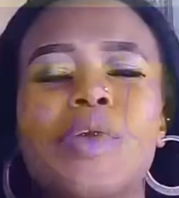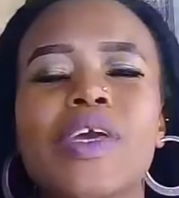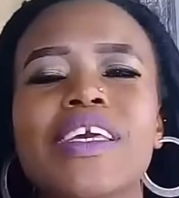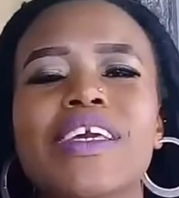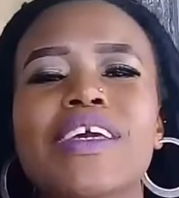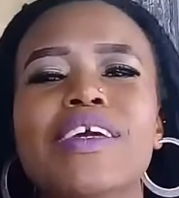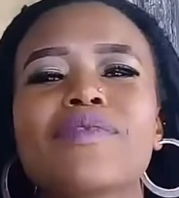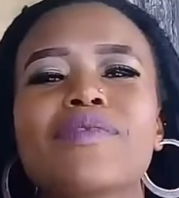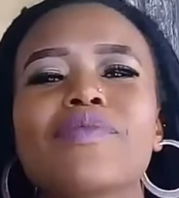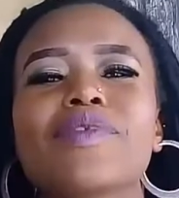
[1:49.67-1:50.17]

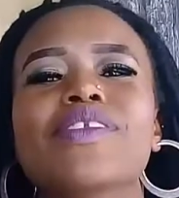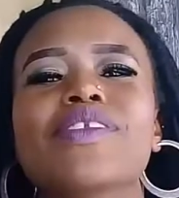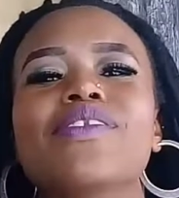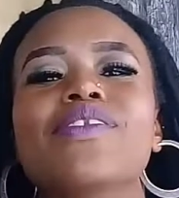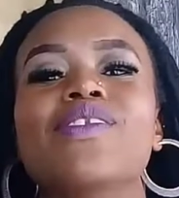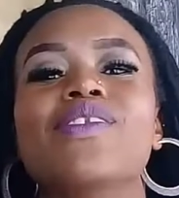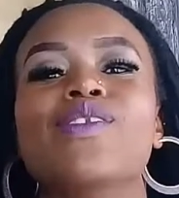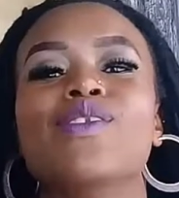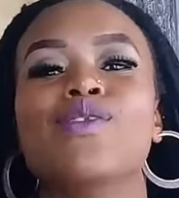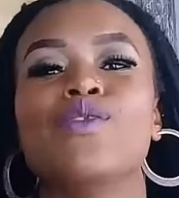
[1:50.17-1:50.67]
making me
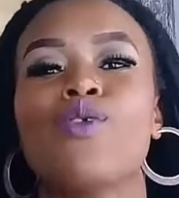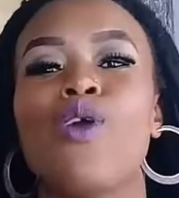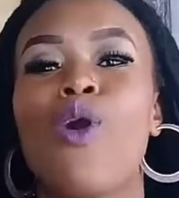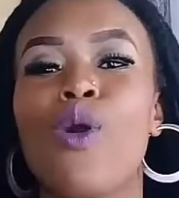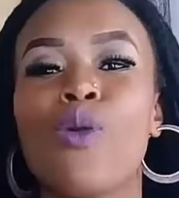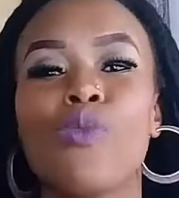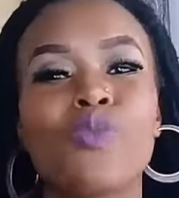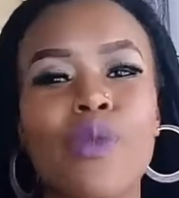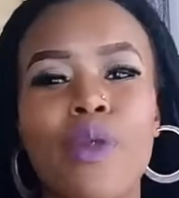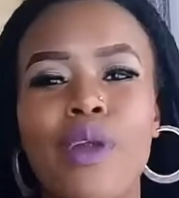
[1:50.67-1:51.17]

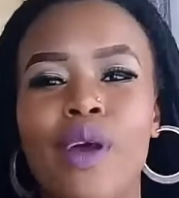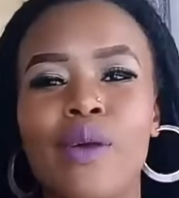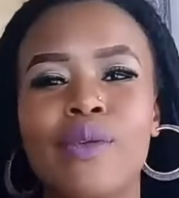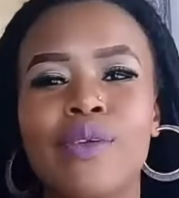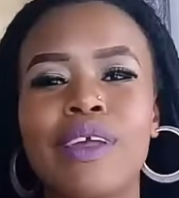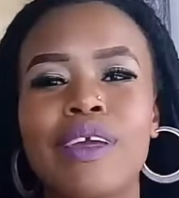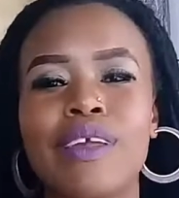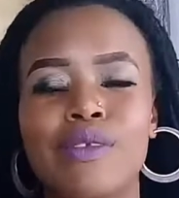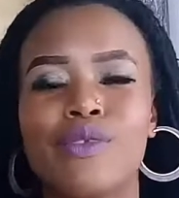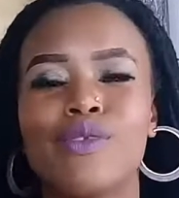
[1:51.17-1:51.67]
so
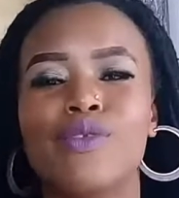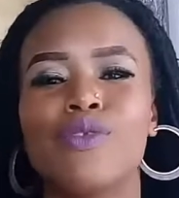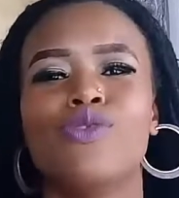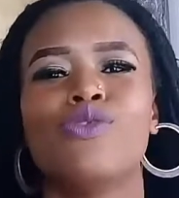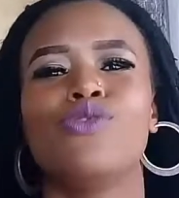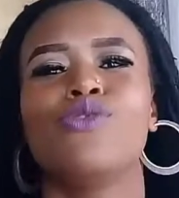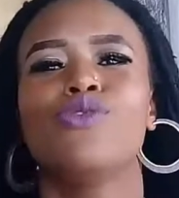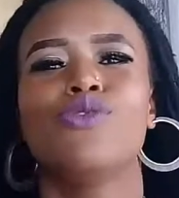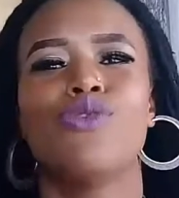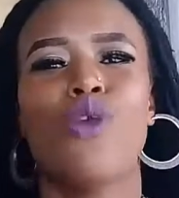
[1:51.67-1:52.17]
proud and
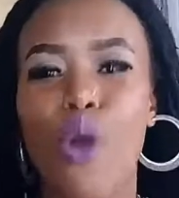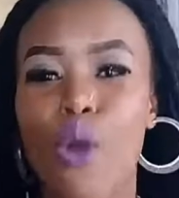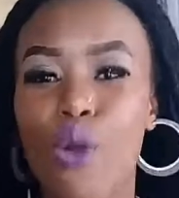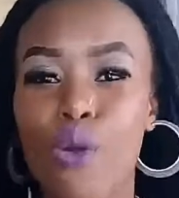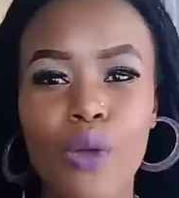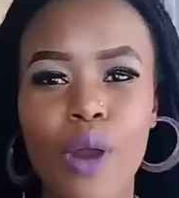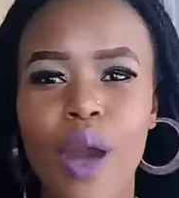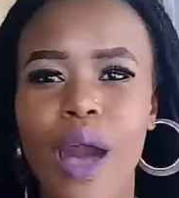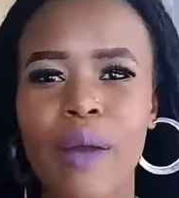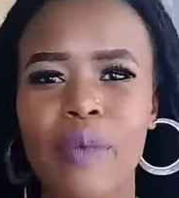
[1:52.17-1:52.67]

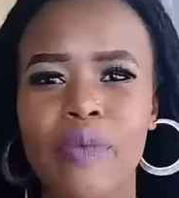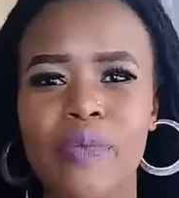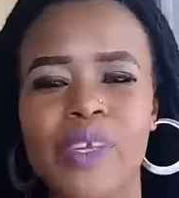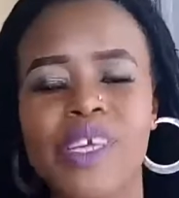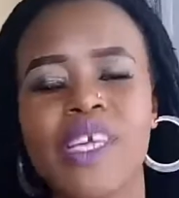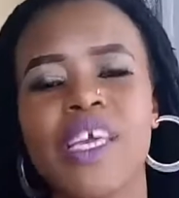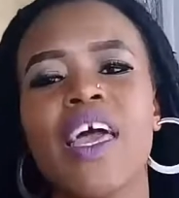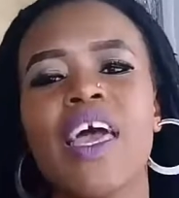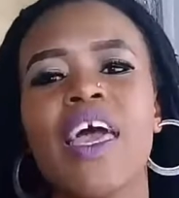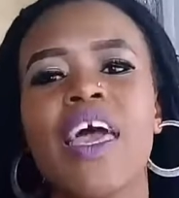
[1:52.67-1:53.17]
so
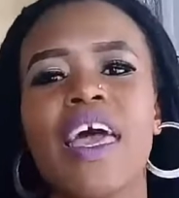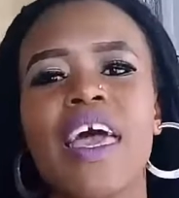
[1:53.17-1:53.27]
happy.